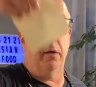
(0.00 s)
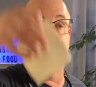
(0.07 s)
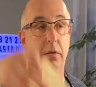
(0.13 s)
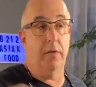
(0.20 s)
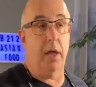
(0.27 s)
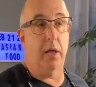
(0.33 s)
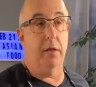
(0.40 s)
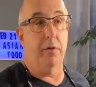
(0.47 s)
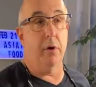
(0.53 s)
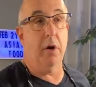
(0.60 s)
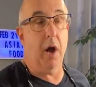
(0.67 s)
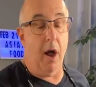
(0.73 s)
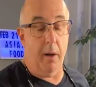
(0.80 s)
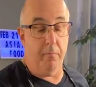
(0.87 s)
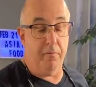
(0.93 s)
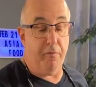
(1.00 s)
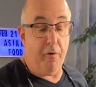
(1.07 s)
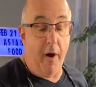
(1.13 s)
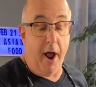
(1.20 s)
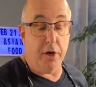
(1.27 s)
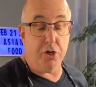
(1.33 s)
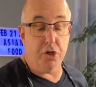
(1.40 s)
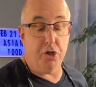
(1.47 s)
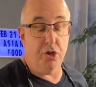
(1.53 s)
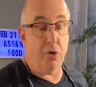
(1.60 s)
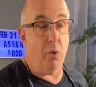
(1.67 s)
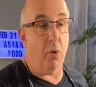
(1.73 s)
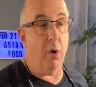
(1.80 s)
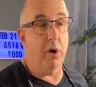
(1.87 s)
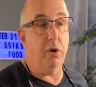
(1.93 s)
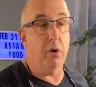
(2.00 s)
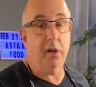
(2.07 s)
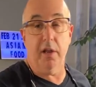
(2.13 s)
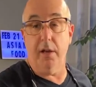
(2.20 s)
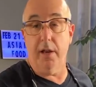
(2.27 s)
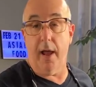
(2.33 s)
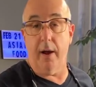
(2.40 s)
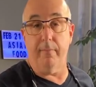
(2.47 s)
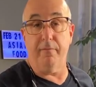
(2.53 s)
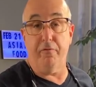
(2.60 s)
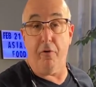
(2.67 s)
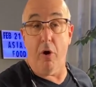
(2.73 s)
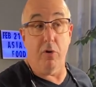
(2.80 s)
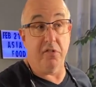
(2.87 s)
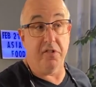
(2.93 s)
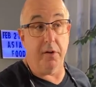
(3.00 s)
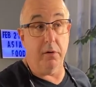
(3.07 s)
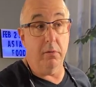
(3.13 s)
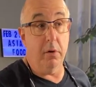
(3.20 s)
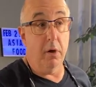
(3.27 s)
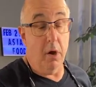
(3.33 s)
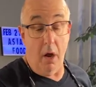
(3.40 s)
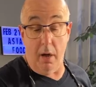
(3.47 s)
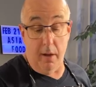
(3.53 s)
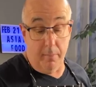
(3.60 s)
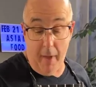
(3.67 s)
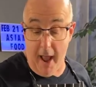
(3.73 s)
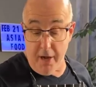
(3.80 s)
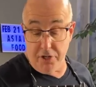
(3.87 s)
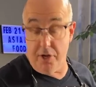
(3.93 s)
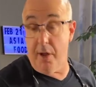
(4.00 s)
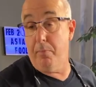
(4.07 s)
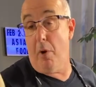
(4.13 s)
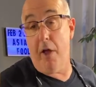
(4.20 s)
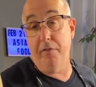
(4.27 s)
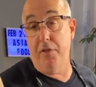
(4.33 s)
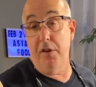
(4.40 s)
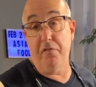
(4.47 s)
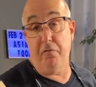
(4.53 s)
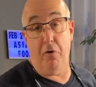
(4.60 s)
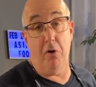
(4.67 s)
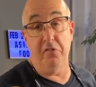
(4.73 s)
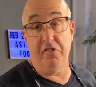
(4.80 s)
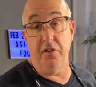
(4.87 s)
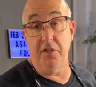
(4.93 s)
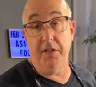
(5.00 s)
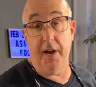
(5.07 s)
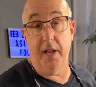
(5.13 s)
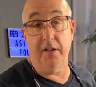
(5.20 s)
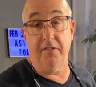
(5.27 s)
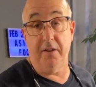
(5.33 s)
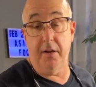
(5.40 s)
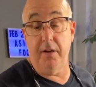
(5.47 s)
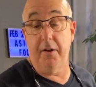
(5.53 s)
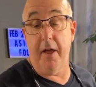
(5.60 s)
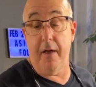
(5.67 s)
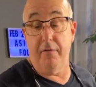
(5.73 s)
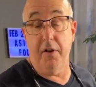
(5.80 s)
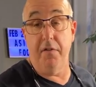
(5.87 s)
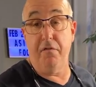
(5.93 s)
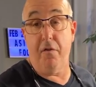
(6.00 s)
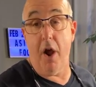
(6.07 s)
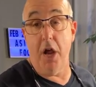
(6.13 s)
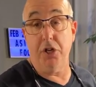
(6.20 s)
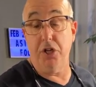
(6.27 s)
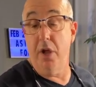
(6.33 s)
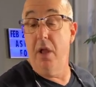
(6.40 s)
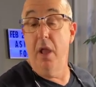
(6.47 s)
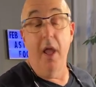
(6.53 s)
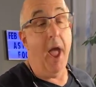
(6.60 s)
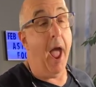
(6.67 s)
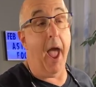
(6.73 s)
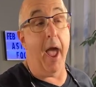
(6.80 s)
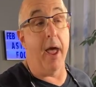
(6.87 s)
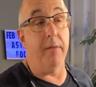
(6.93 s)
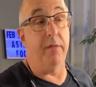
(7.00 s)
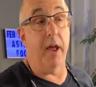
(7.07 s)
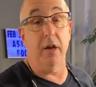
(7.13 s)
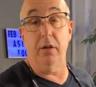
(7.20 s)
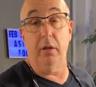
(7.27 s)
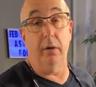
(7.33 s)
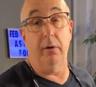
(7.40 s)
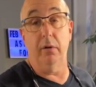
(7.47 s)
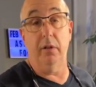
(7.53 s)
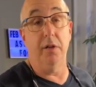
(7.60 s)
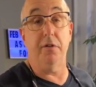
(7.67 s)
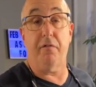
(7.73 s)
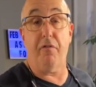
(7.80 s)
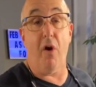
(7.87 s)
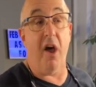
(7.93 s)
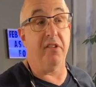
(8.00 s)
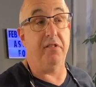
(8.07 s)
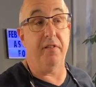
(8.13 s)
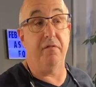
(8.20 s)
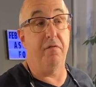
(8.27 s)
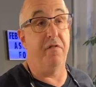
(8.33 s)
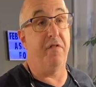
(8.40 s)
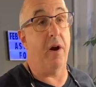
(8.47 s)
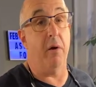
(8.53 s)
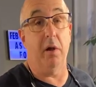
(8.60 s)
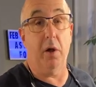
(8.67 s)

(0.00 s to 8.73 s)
They either come fresh or you can get them frozen. Actually, I bought these frozen today because they didn't have any fresh, and they literally defrosted very